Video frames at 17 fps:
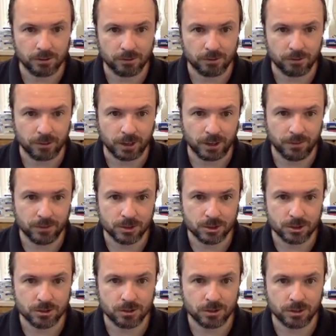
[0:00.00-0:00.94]
RAM
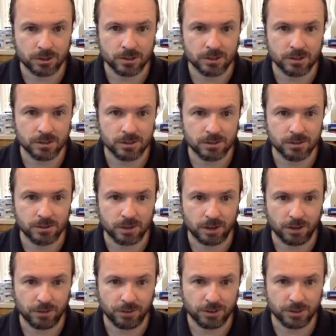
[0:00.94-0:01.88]
issue on the
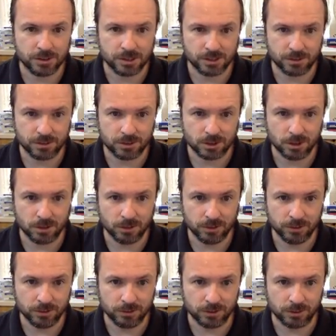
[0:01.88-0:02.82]
iPhone 7's
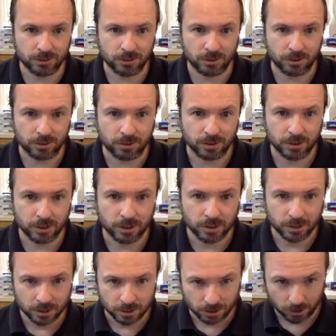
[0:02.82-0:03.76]
common.
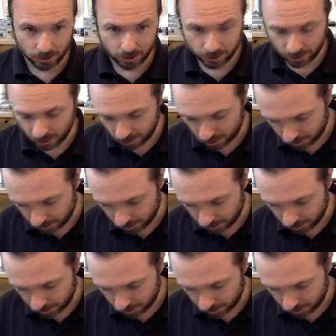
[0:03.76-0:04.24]
Oh, you got